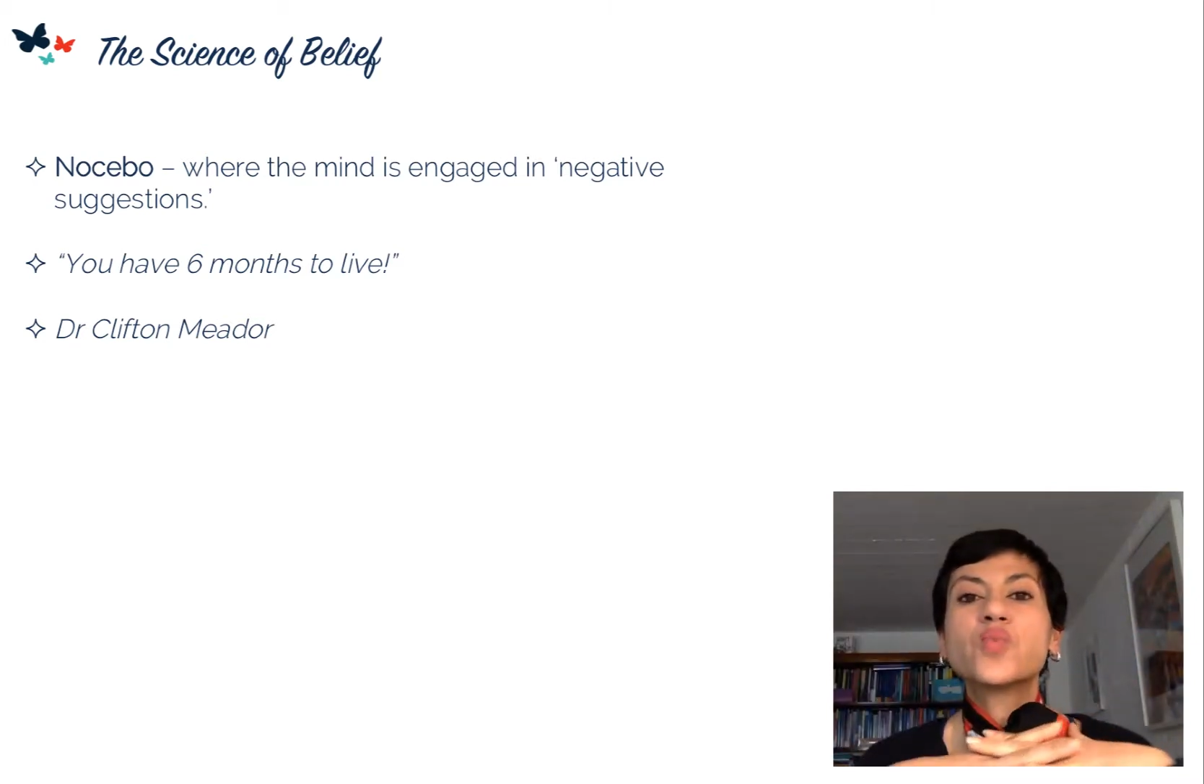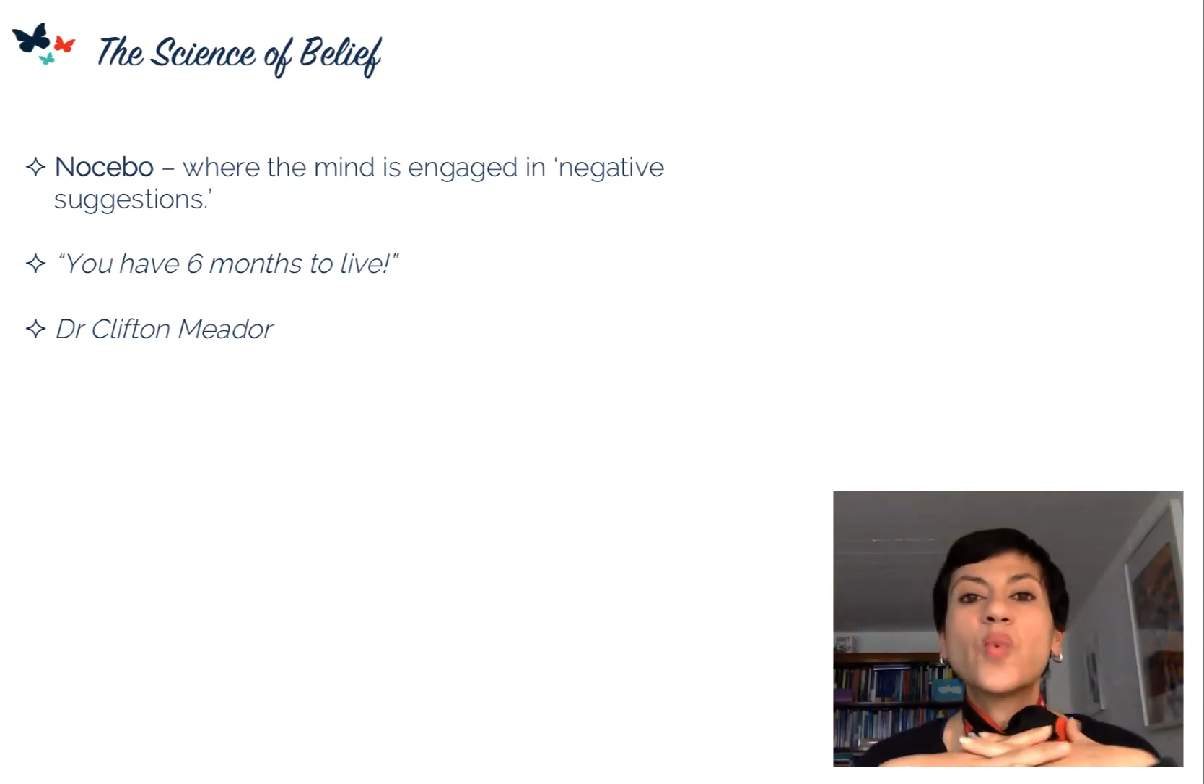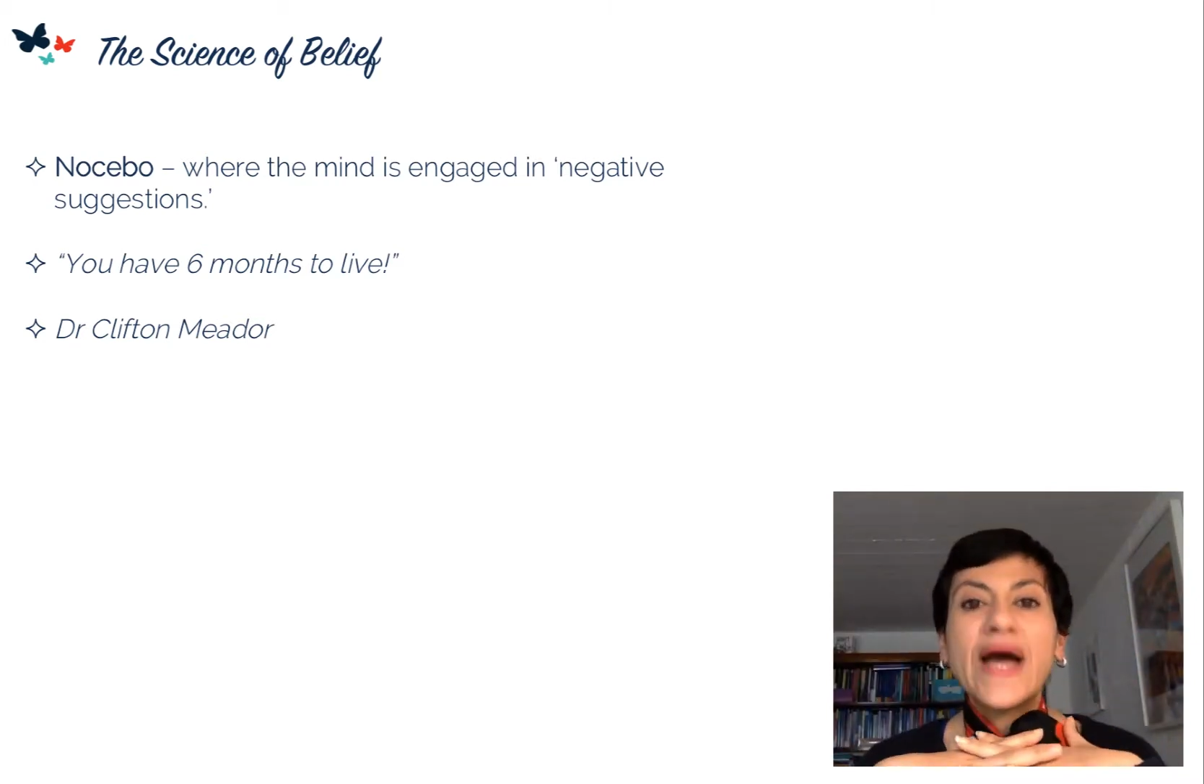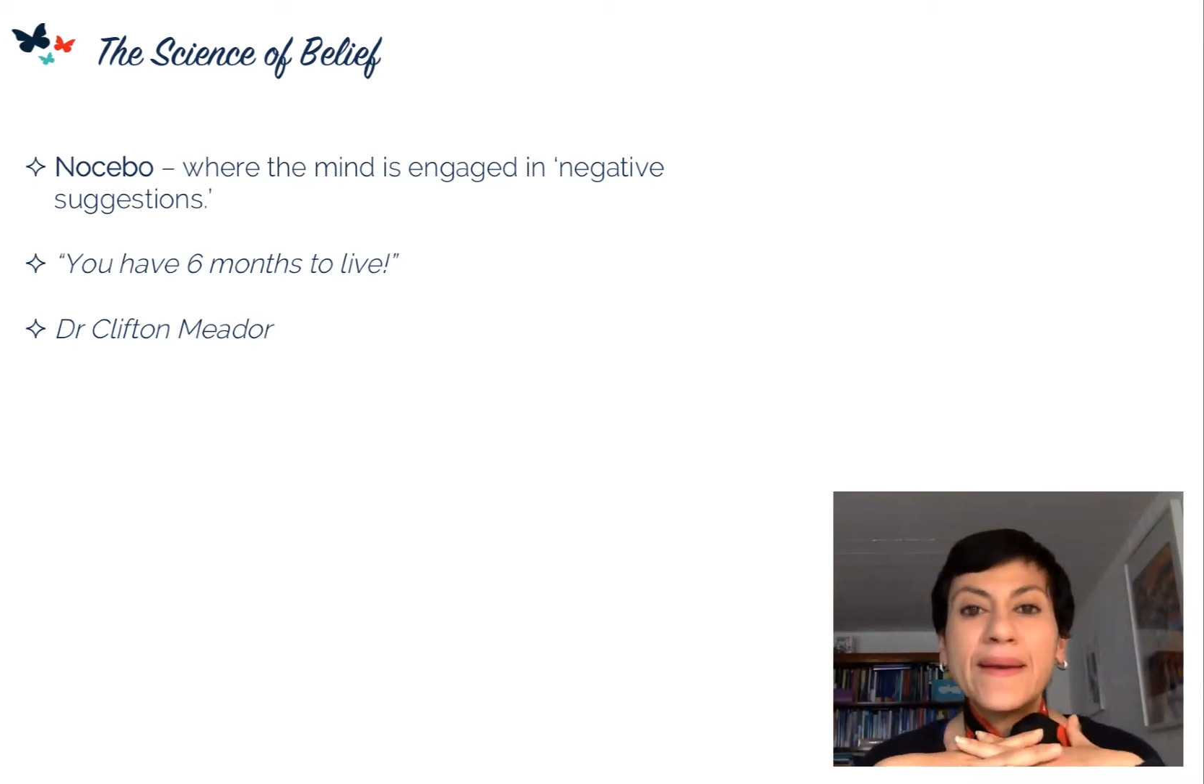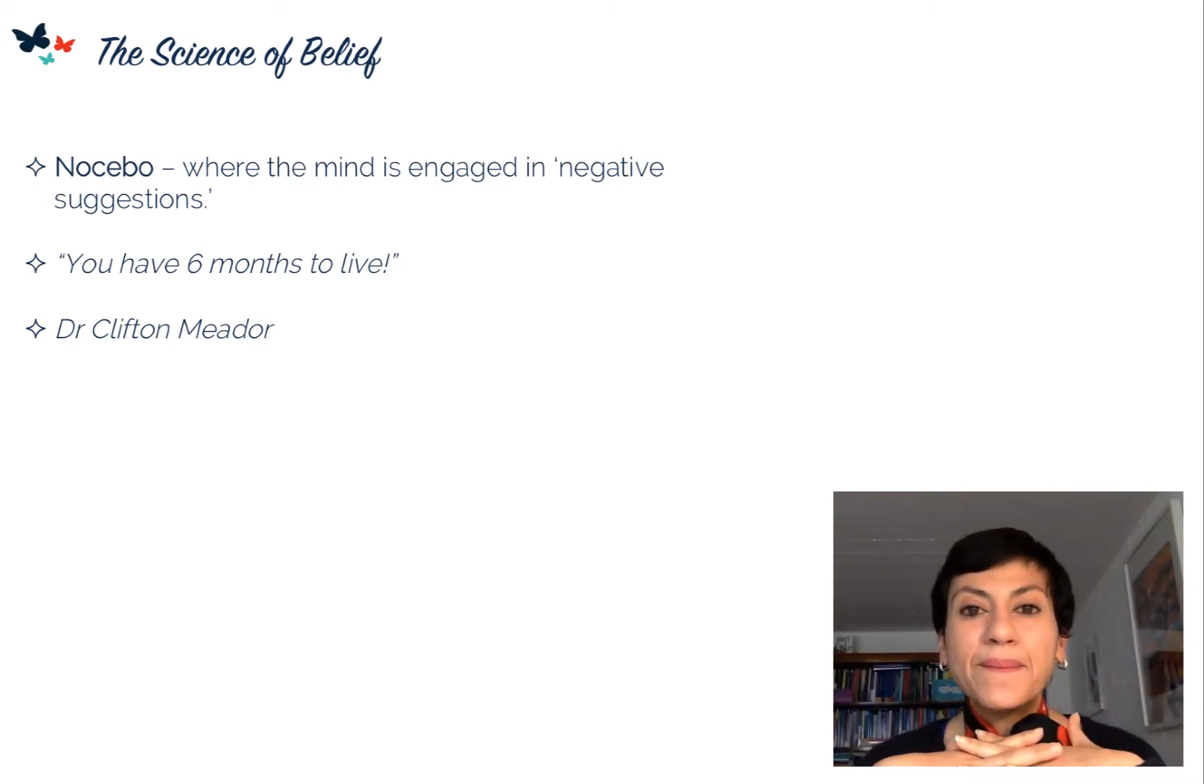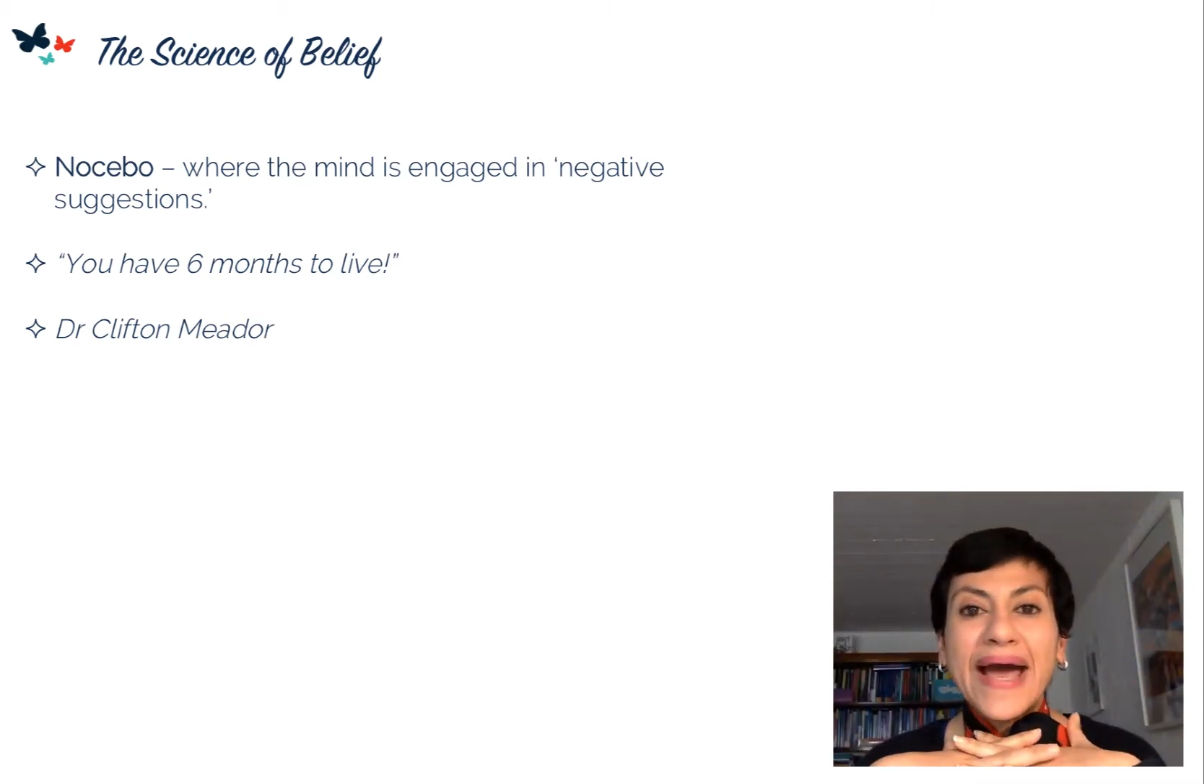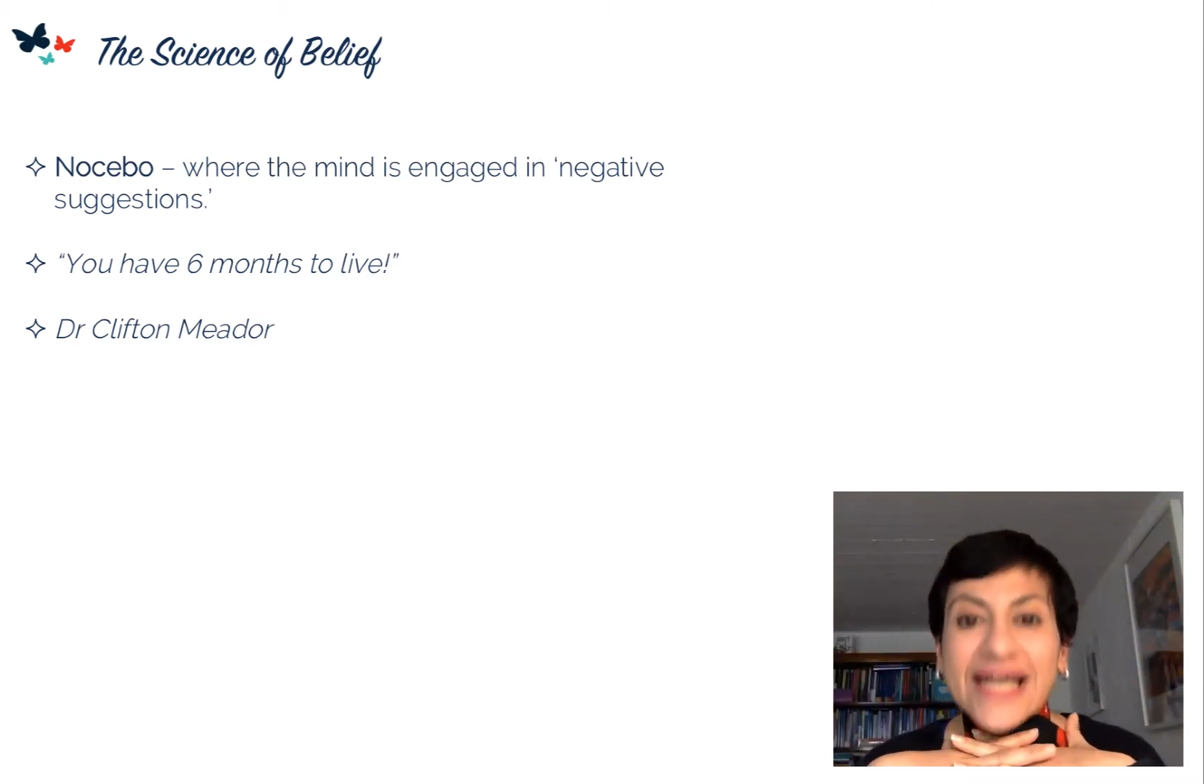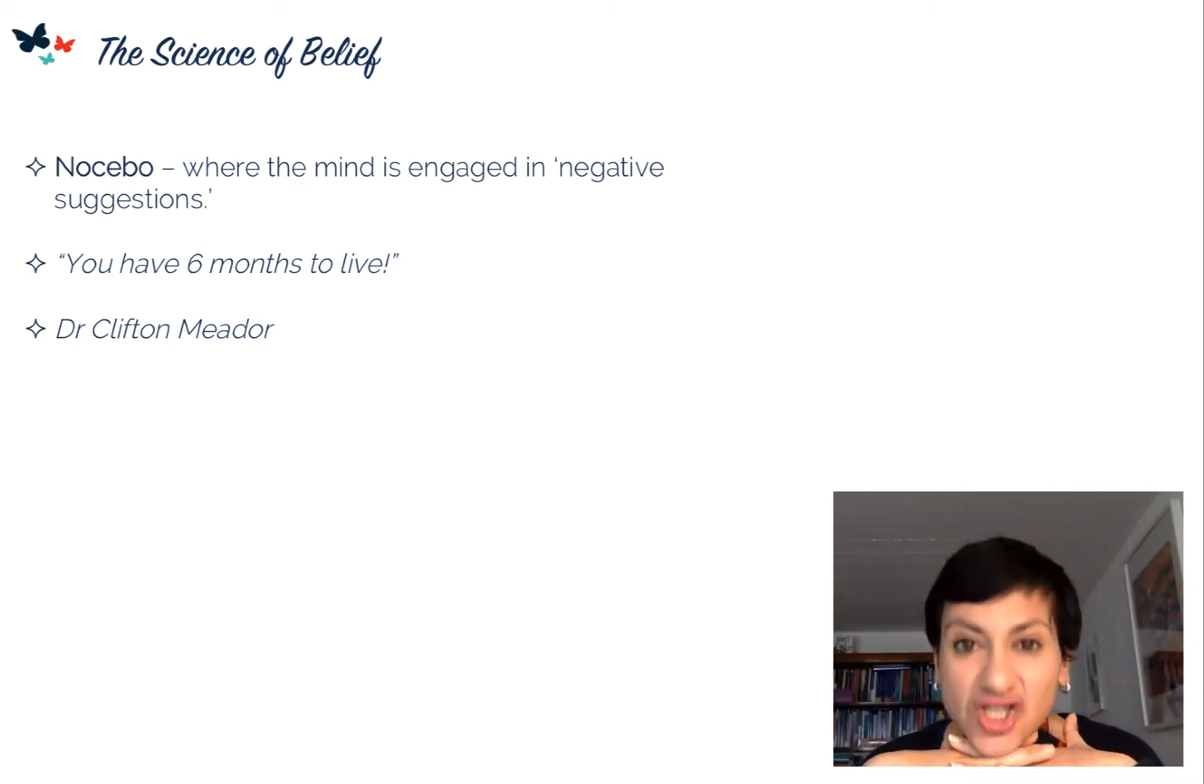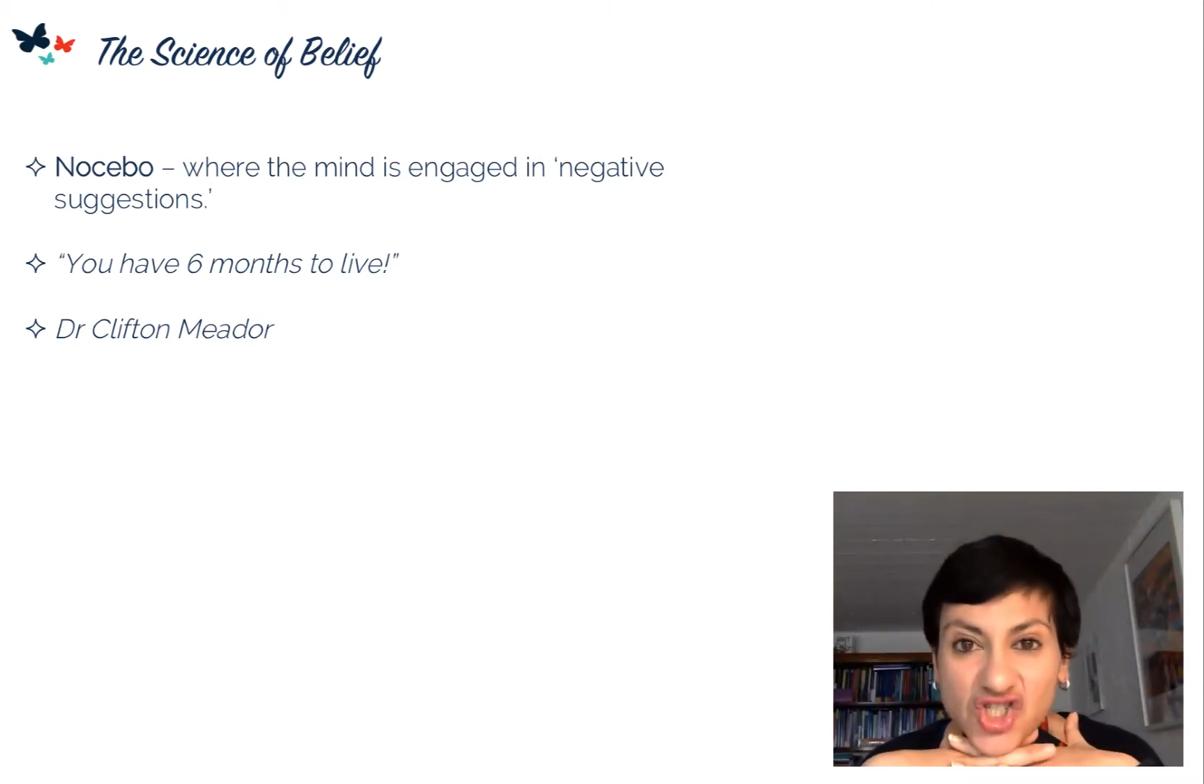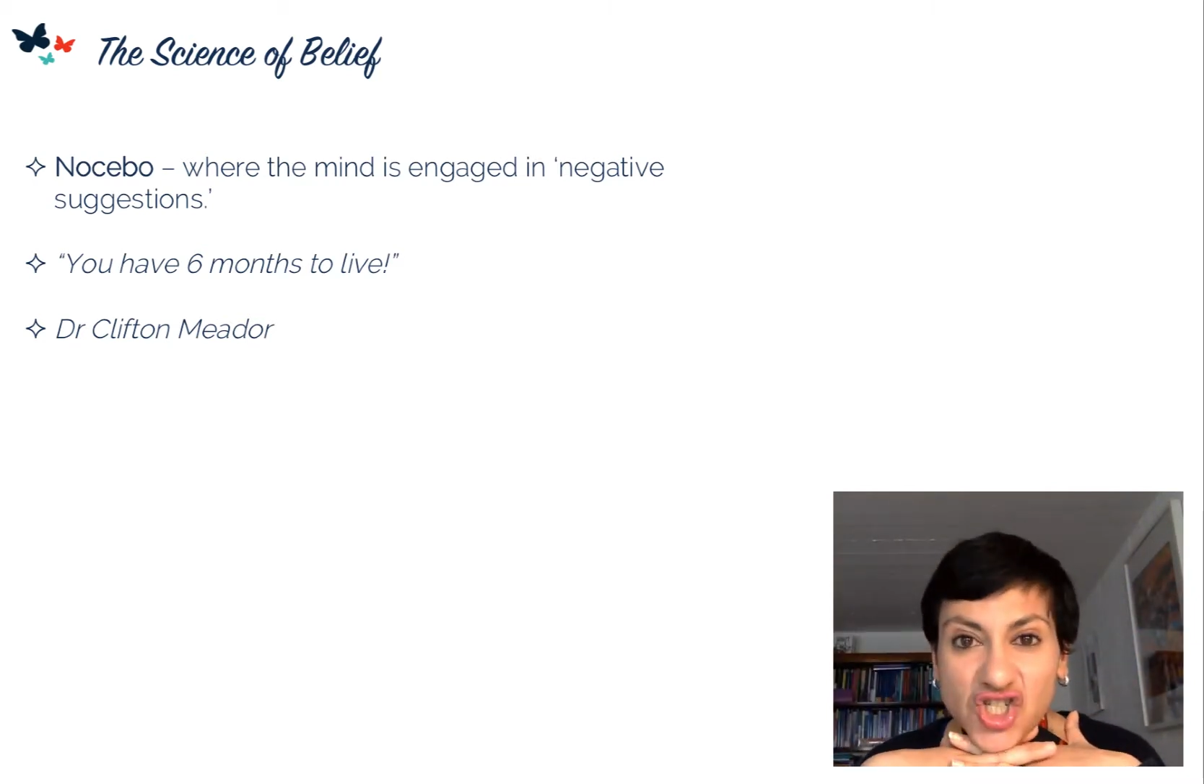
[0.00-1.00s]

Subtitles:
when patients